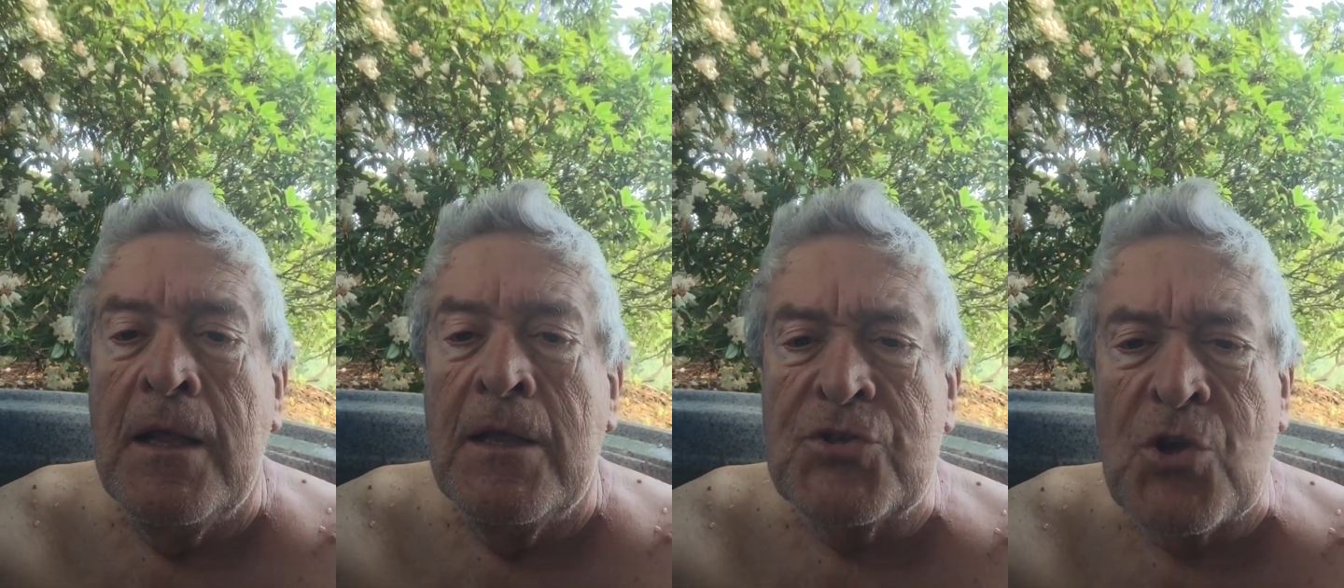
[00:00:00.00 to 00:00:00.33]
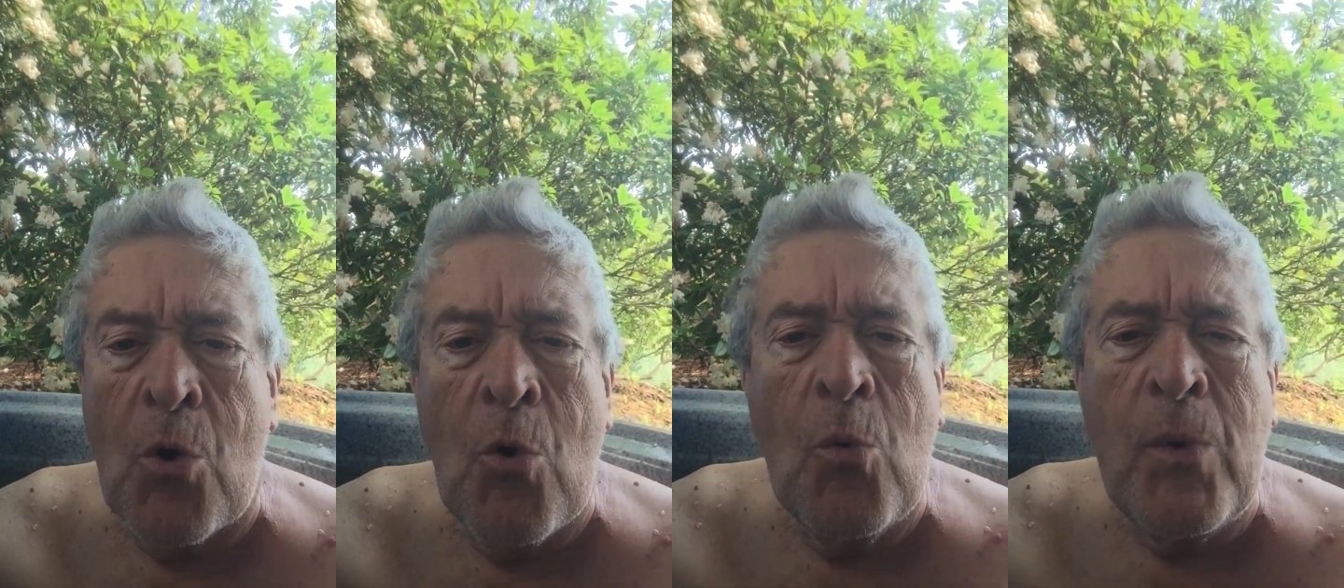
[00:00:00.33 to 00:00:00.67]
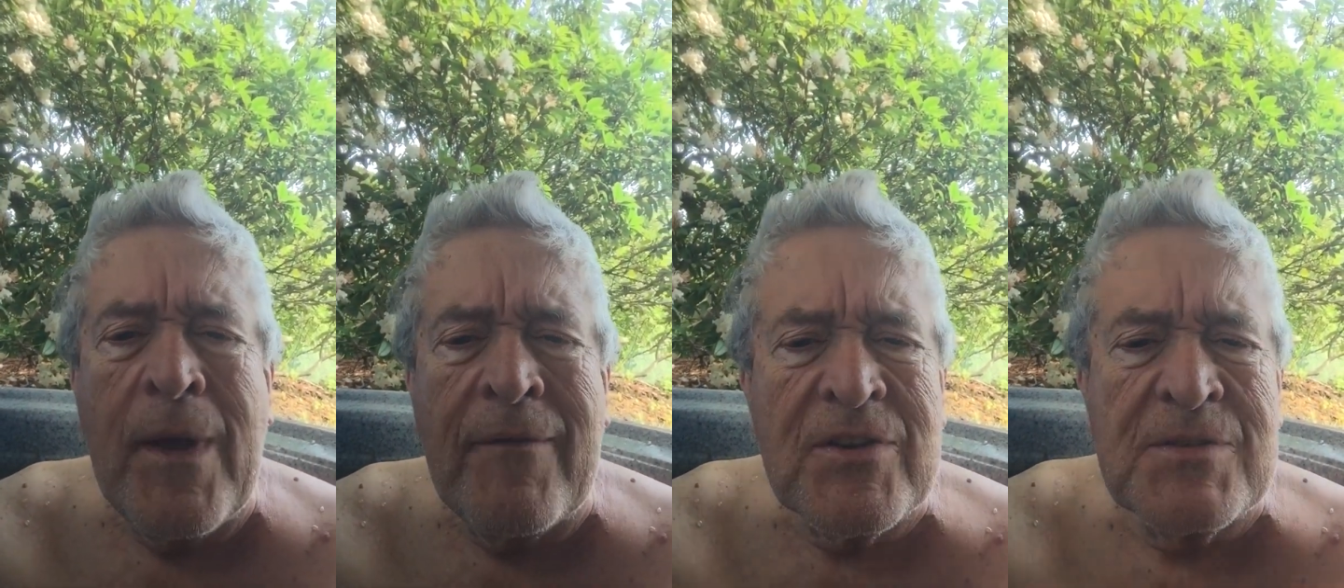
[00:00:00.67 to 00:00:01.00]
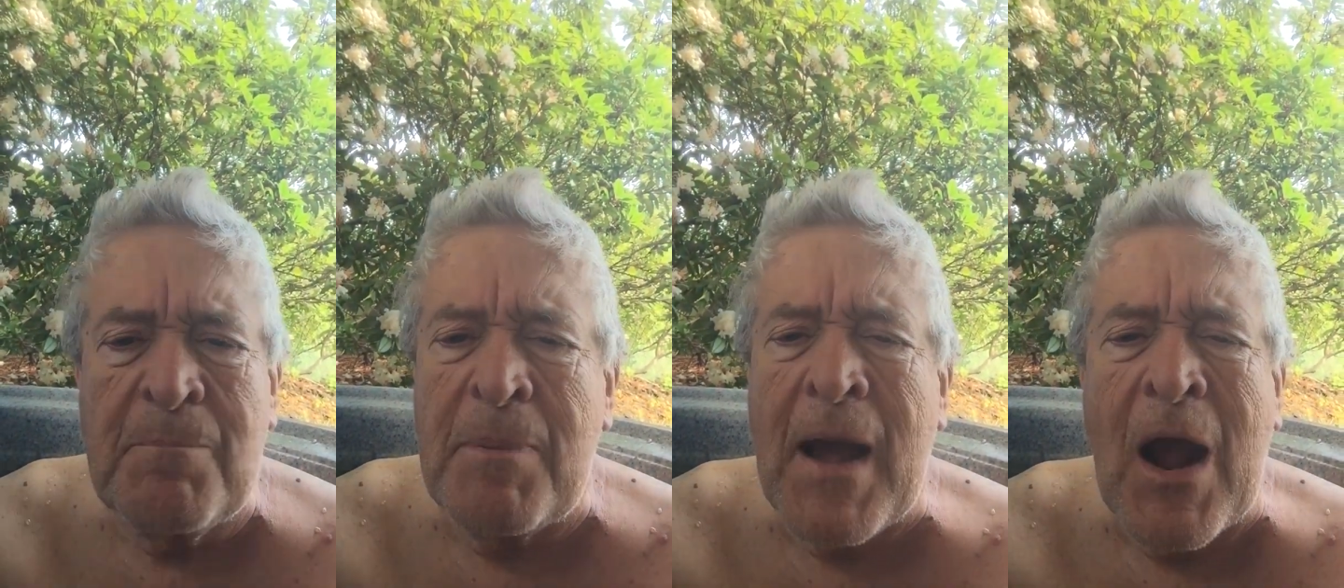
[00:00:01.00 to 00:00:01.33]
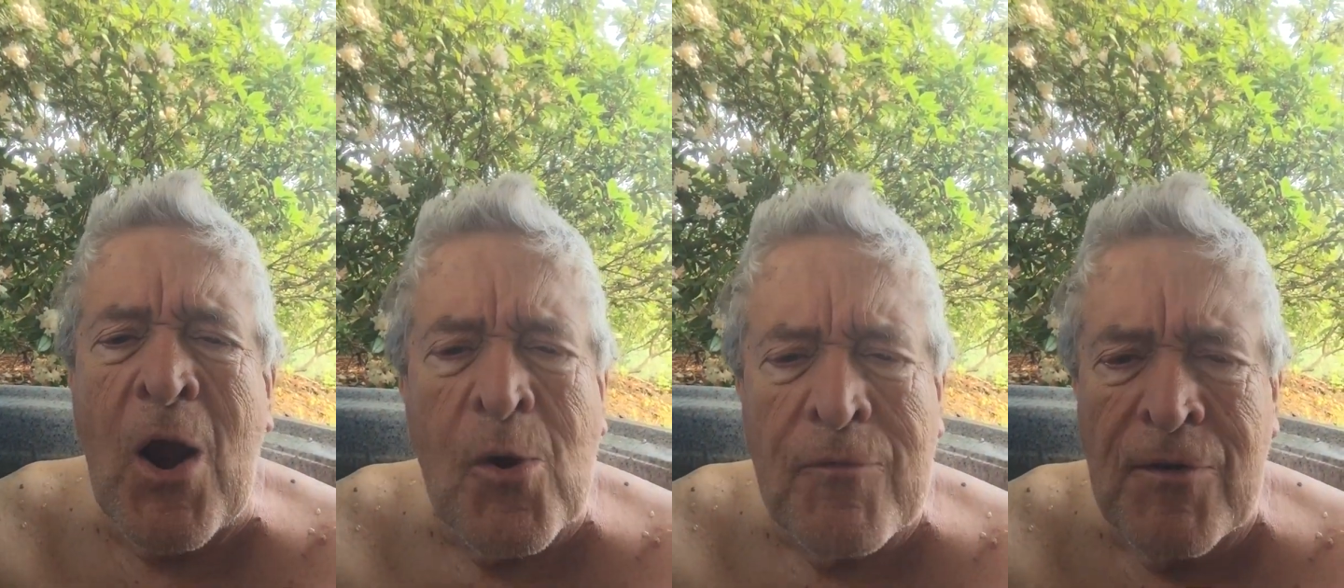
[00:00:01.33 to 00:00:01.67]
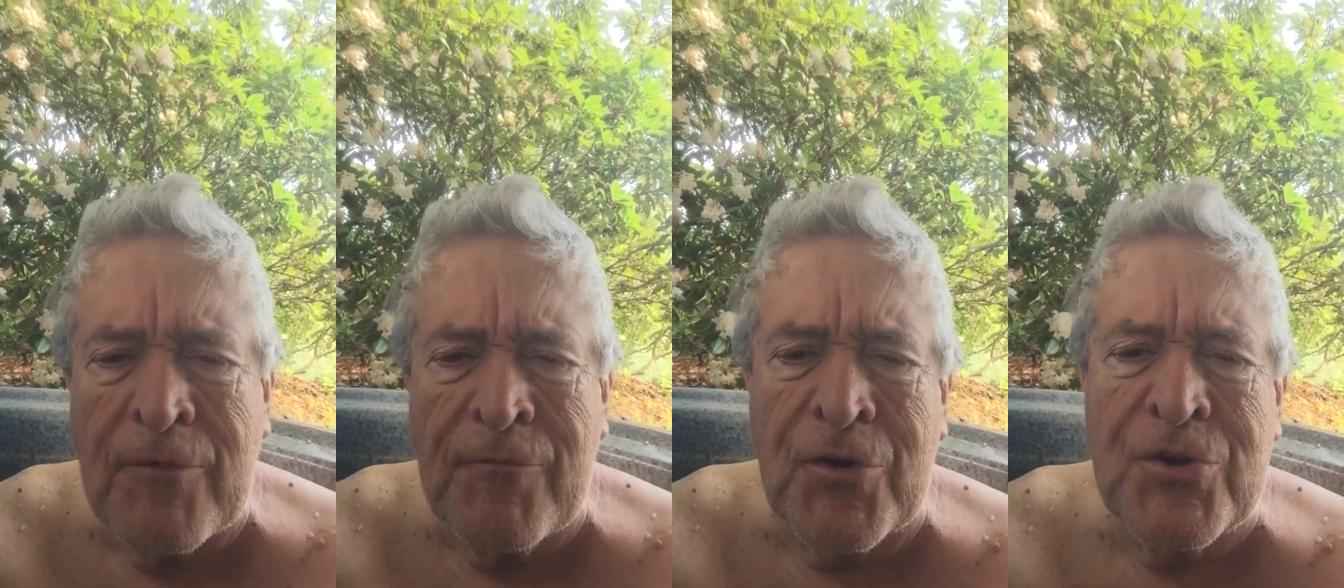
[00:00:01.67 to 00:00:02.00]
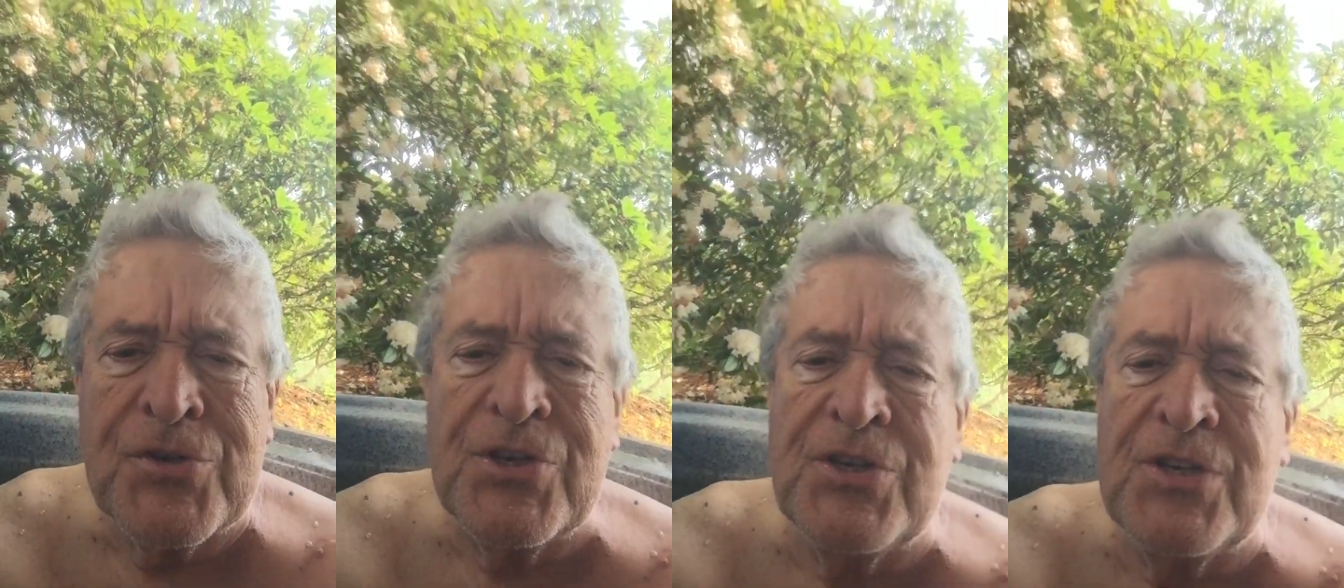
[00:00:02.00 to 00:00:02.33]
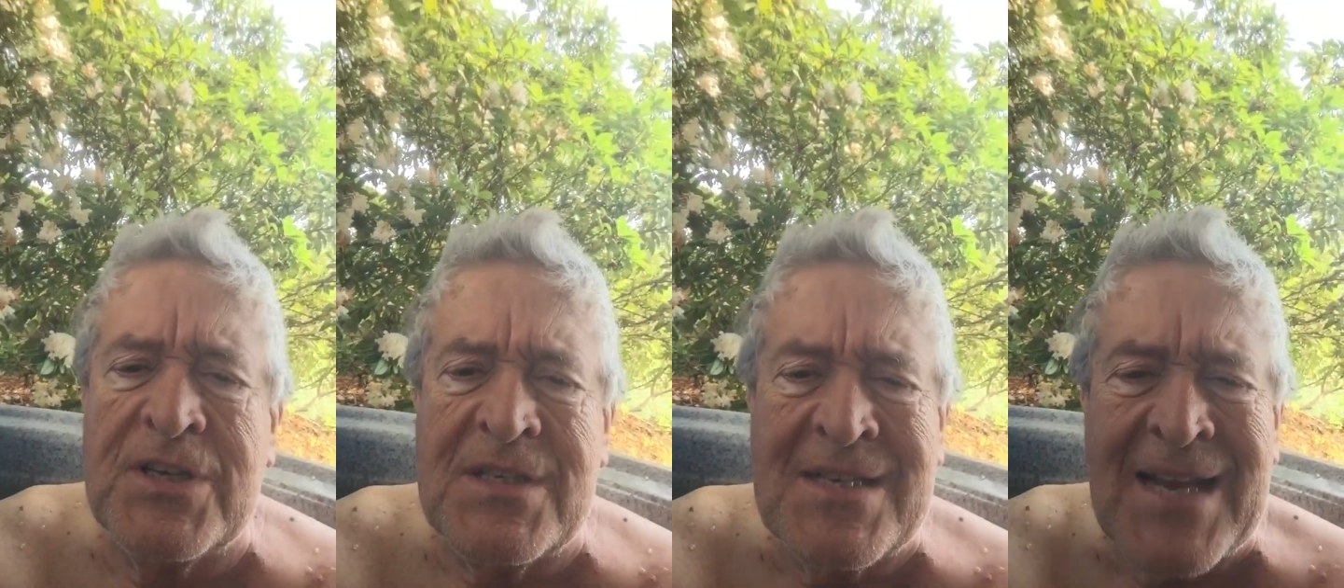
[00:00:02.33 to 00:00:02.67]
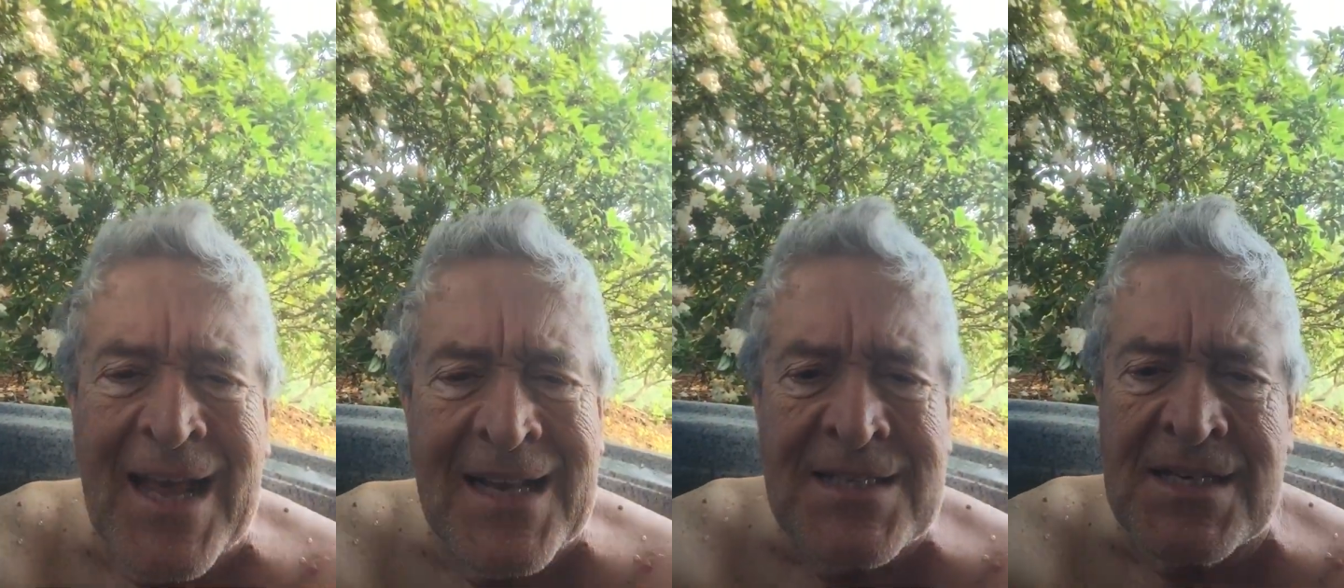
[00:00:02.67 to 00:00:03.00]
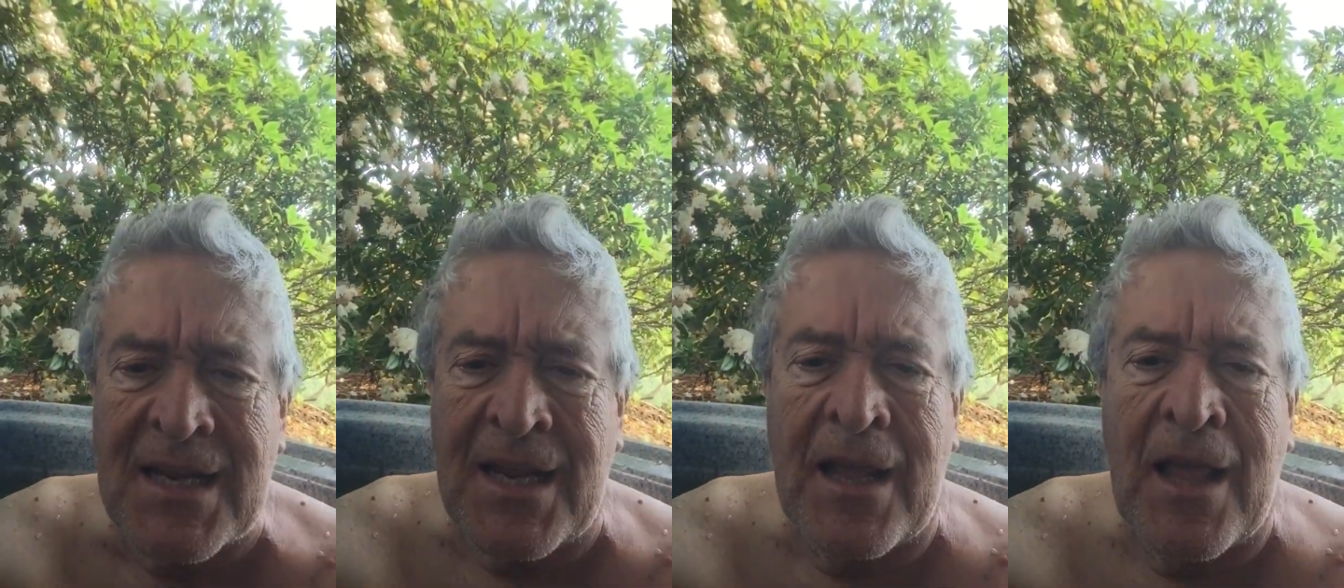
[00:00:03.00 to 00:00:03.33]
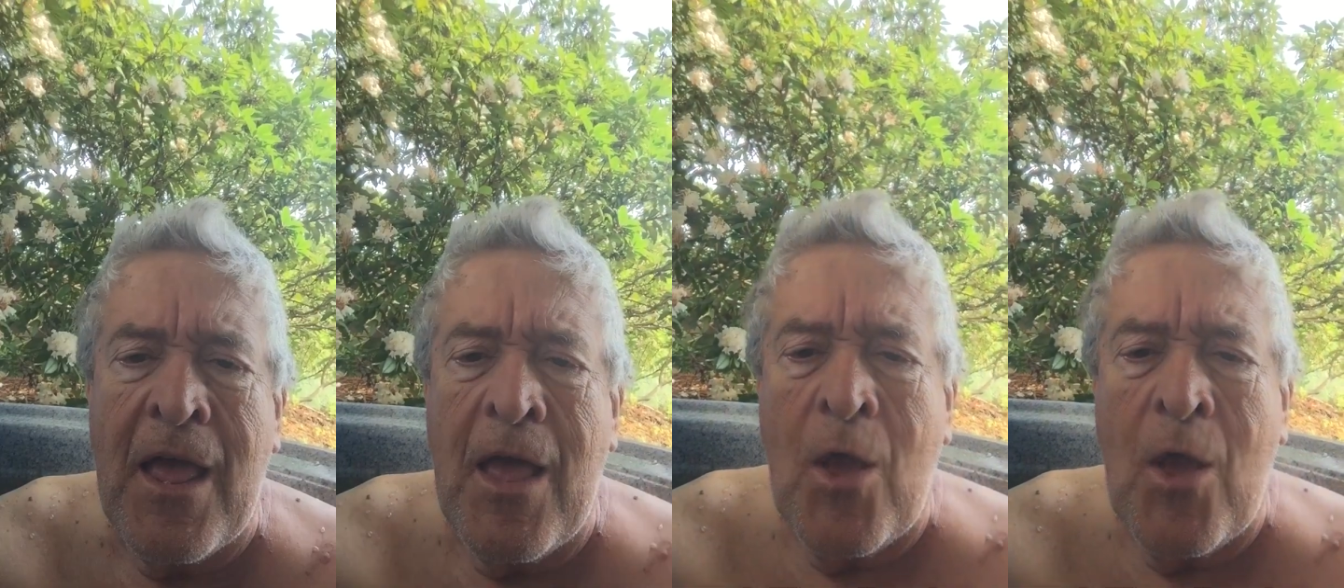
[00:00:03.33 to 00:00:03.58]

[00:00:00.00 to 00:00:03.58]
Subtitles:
So we have this powerful aversion to testing